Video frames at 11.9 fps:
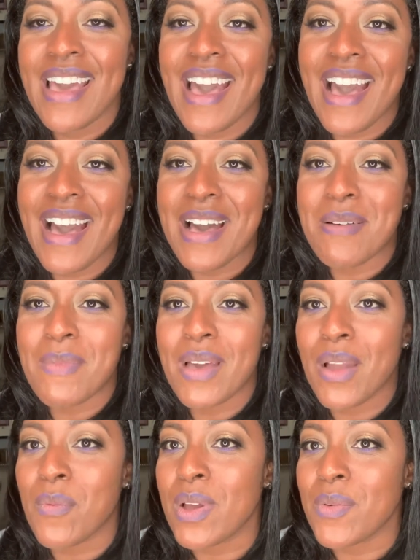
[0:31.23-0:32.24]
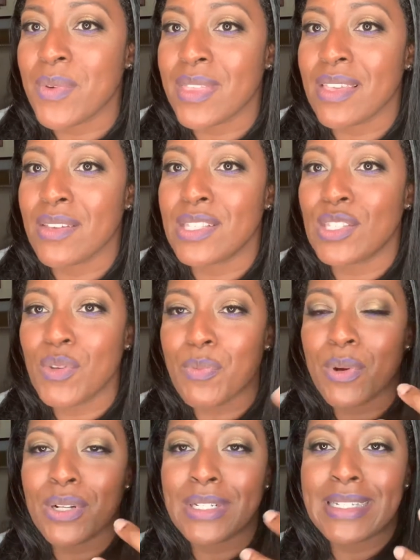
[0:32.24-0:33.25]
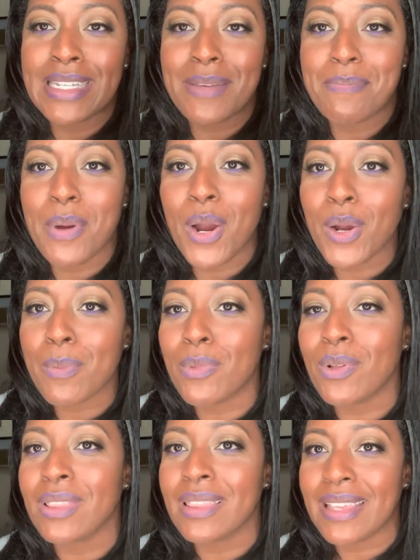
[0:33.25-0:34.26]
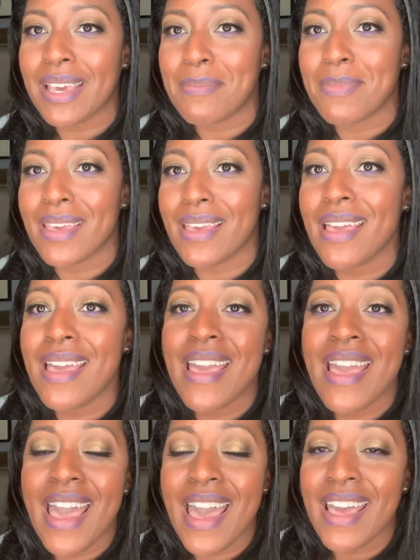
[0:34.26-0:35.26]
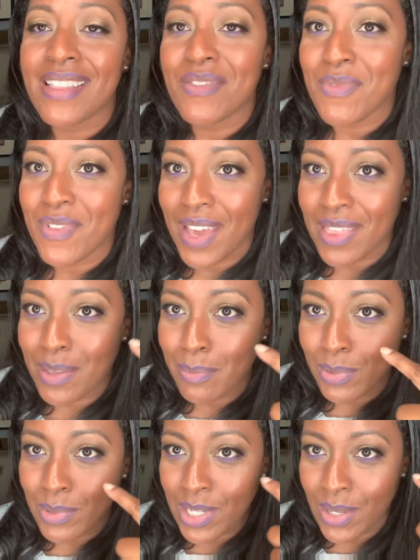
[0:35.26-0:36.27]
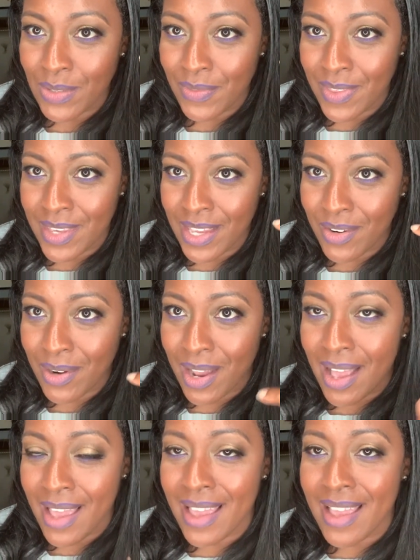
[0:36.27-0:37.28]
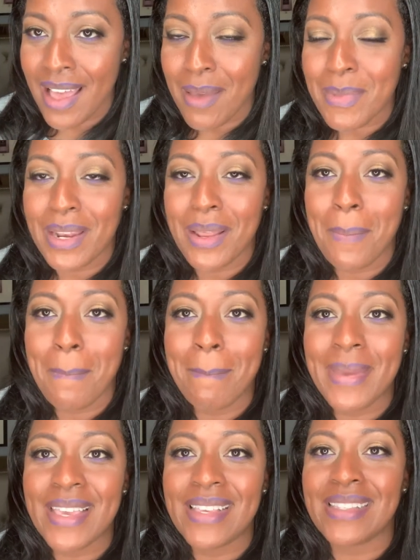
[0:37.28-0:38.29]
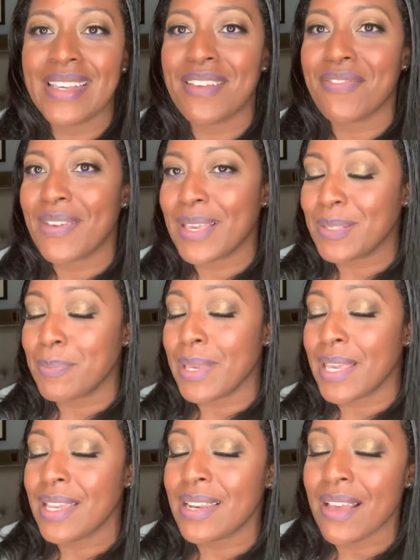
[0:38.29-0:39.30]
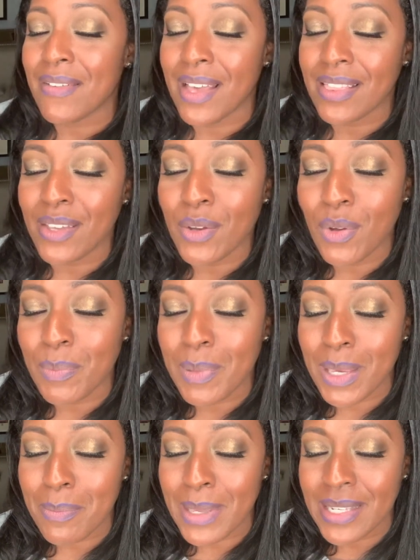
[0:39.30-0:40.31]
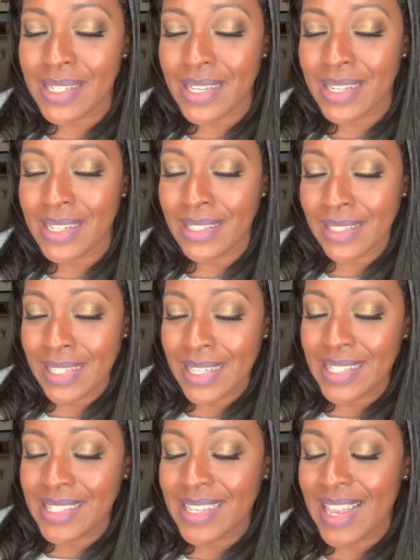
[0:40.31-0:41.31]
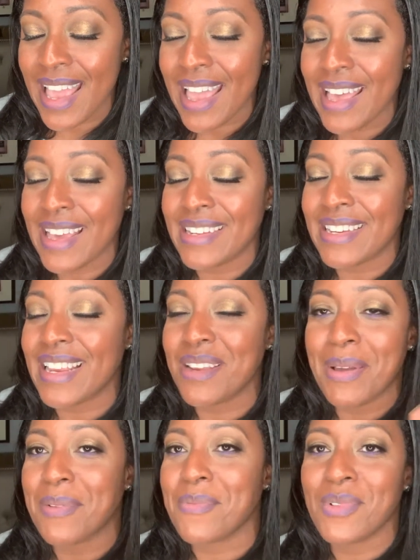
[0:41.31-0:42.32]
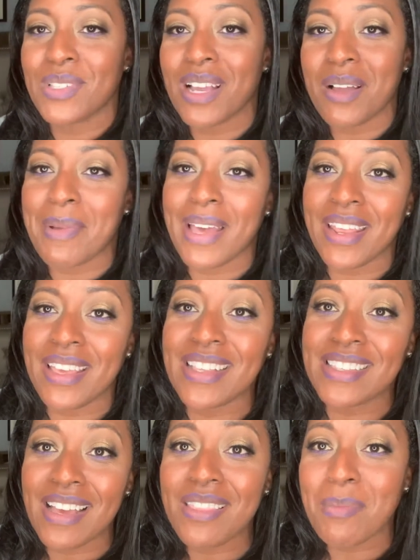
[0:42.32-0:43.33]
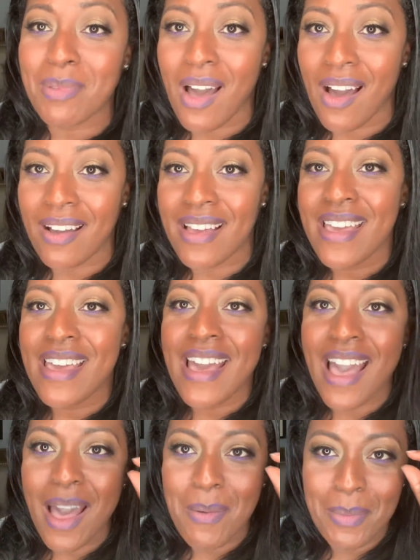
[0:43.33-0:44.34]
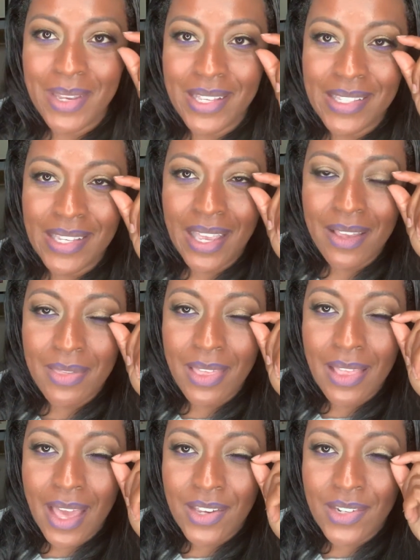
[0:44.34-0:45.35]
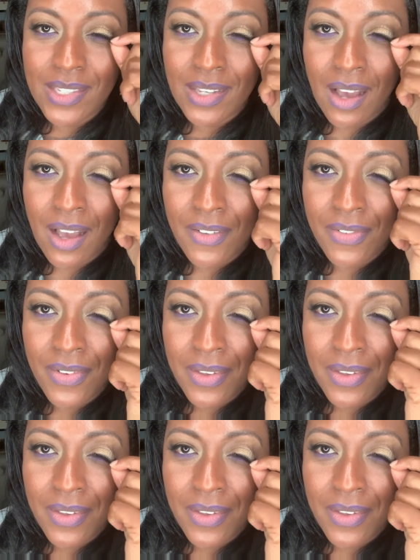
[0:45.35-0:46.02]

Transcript: I went with a super deep purple lip, and we've got the blue tones for the under eye. I mean, amazing face beat. I got the gold pigmented lids, and anyway, we'll talk about it. It's on the blog. I'm gonna take the lashes off.